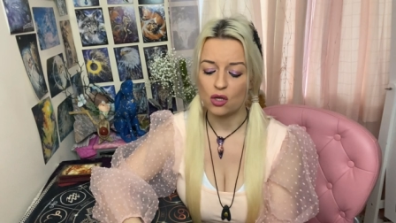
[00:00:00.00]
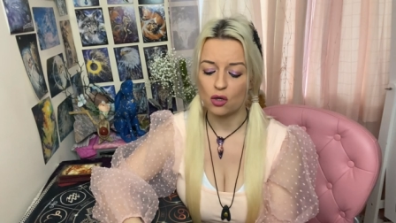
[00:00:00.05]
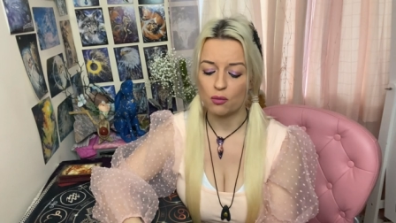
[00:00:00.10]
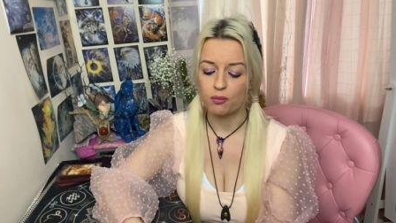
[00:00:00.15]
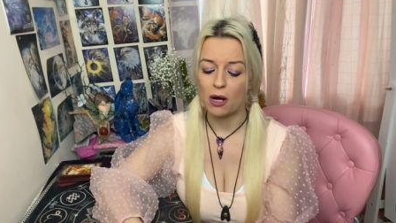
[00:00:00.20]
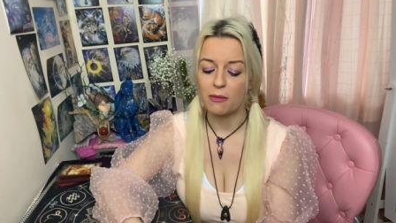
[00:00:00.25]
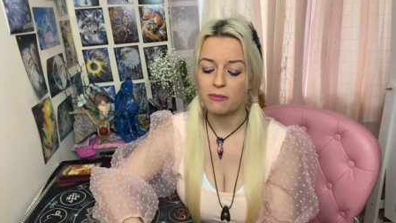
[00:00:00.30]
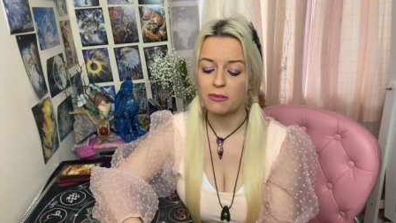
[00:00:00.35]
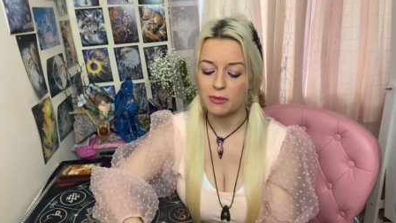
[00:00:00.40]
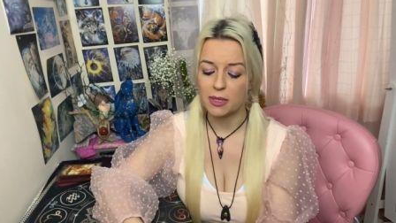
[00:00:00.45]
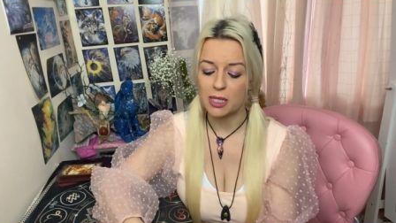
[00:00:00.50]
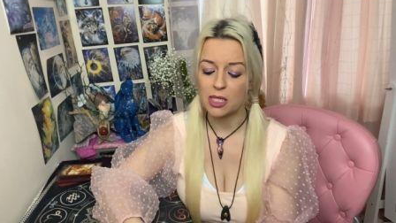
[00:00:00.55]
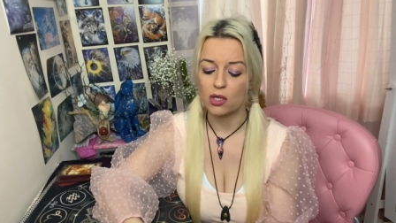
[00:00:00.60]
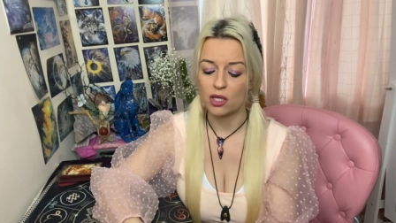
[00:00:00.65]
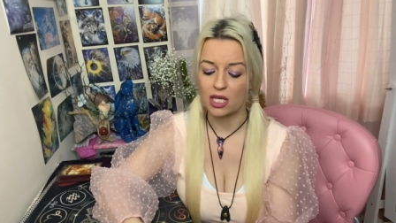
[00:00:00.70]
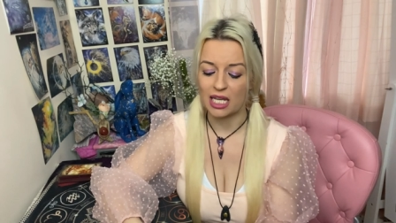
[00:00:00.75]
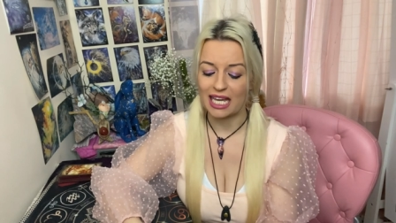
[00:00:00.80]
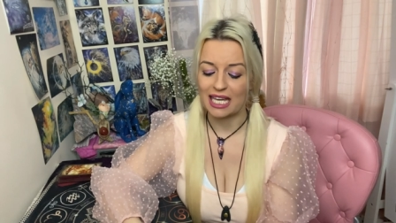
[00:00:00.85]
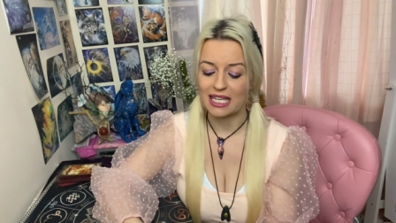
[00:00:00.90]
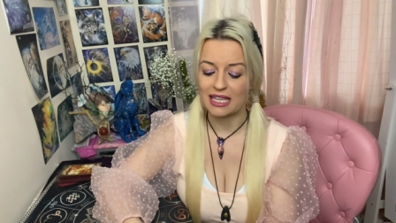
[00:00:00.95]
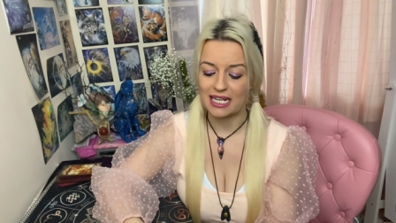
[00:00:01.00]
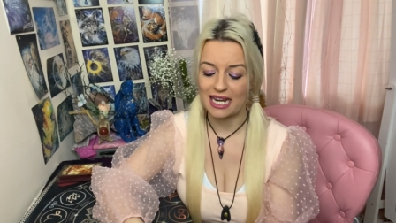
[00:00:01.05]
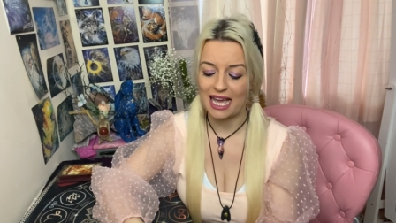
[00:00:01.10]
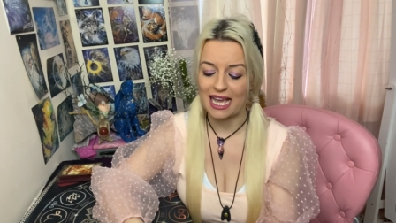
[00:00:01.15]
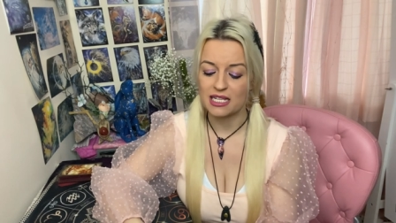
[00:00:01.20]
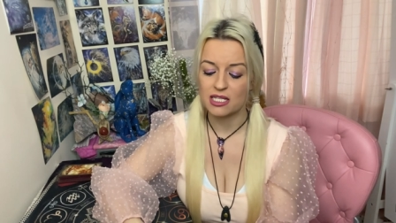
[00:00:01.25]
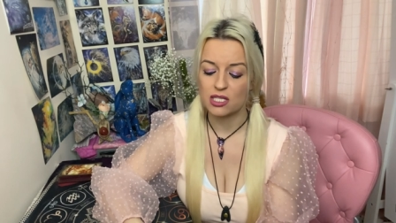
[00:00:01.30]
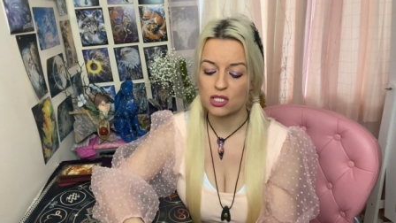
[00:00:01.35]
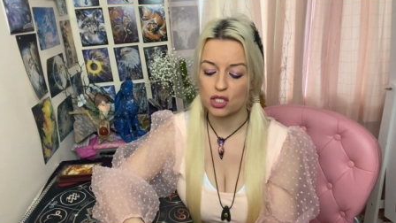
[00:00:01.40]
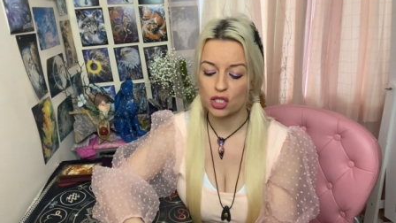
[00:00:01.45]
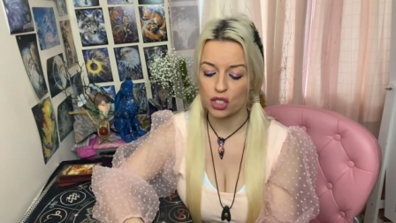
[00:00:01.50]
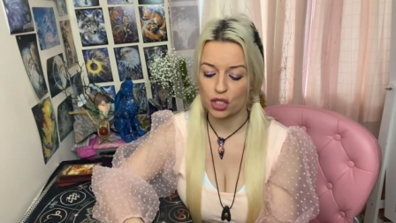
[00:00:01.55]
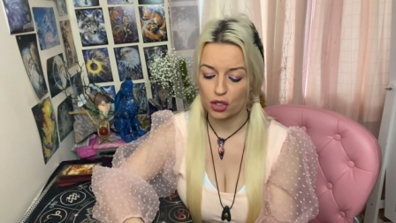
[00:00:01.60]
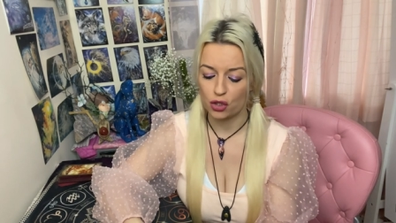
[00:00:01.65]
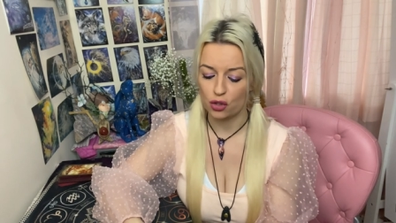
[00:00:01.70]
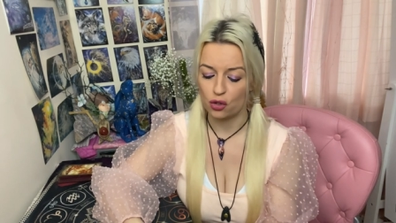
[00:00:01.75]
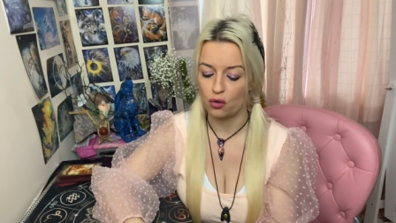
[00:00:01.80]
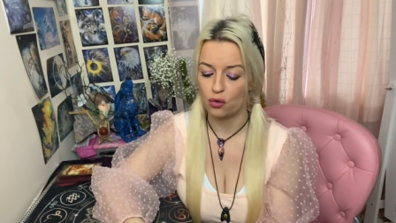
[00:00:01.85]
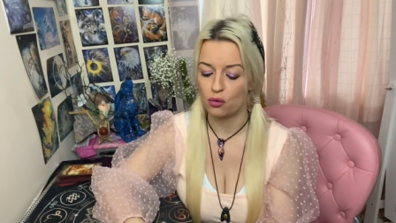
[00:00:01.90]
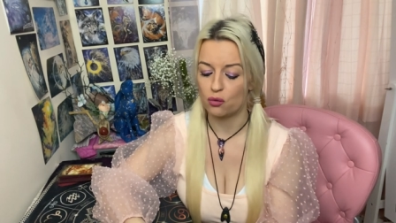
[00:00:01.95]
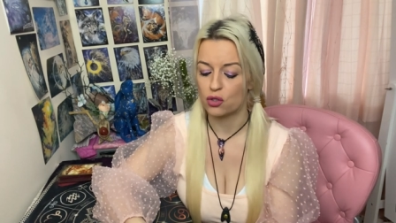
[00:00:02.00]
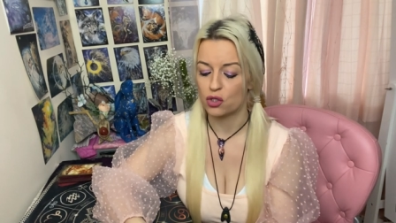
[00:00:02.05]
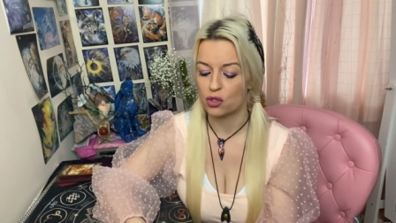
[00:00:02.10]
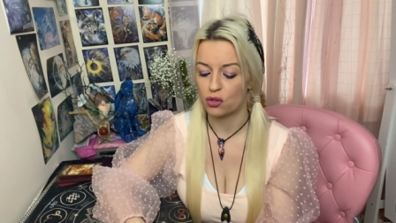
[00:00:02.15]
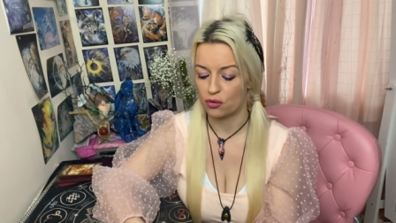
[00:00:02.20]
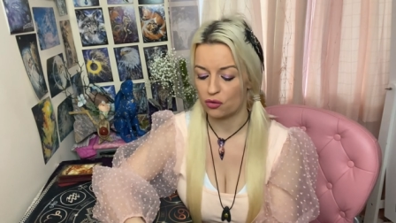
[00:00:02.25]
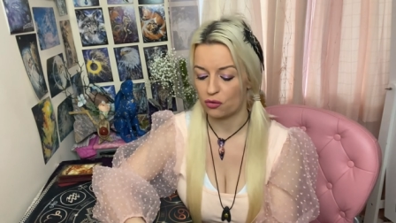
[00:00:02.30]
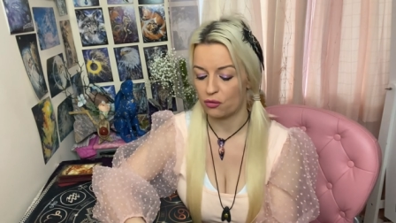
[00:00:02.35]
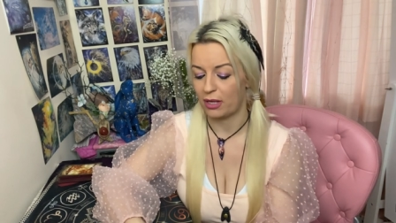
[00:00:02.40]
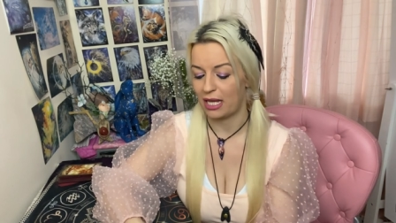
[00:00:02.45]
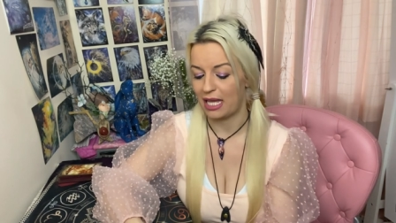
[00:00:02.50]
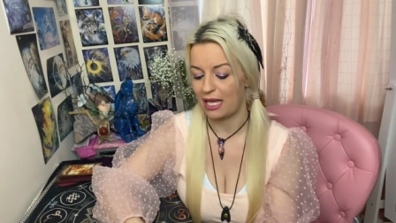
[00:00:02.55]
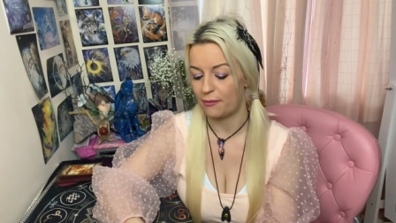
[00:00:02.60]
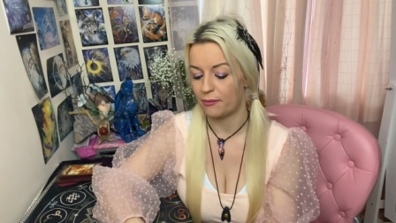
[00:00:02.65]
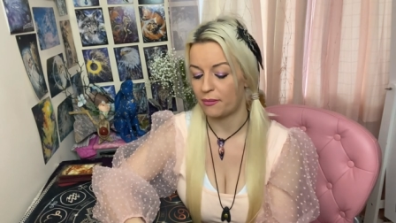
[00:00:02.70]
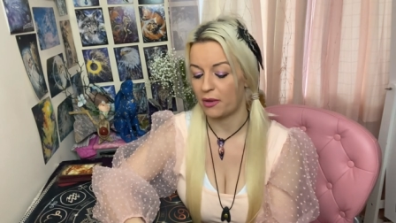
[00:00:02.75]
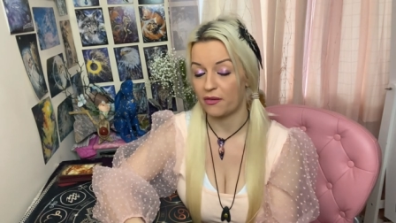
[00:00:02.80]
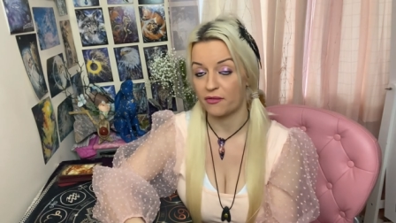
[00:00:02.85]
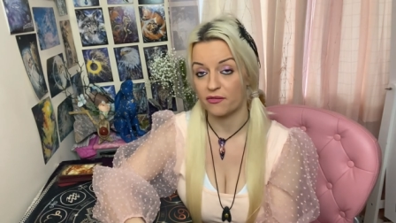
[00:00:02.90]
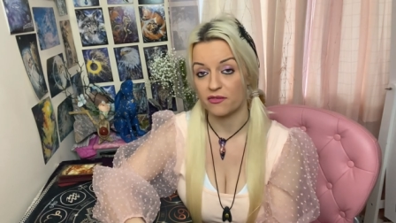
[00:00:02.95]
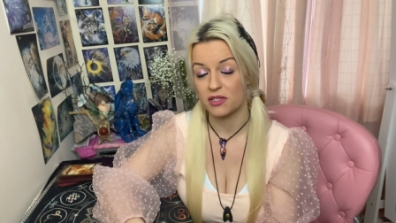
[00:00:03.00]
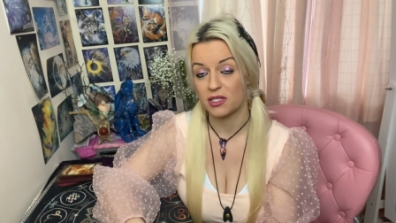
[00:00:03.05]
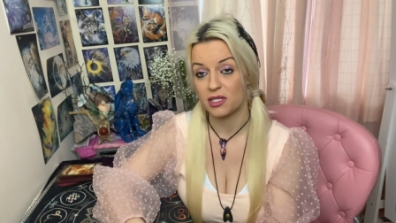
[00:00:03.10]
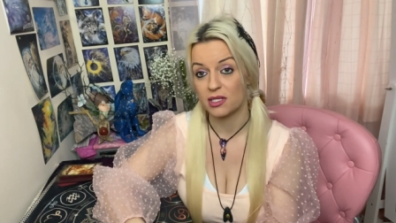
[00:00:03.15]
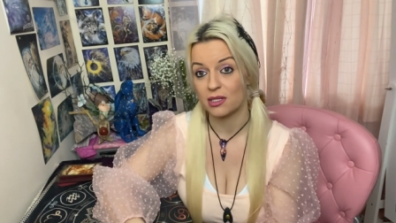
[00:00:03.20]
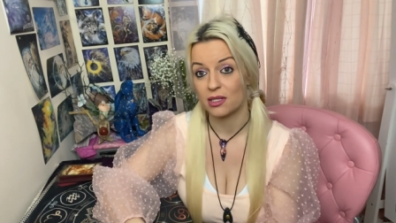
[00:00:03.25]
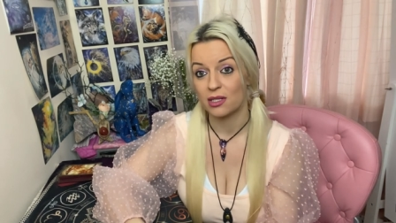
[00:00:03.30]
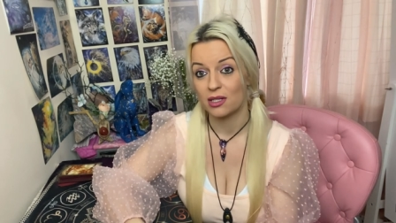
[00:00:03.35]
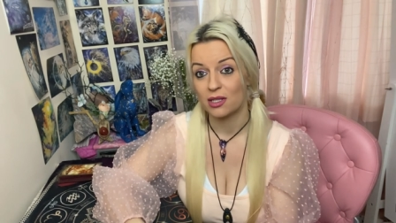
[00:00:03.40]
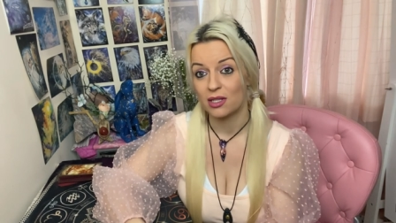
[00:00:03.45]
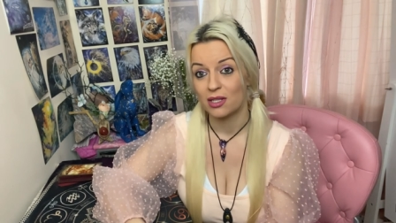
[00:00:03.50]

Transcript: you're probably looking at the next 2 to 3 months.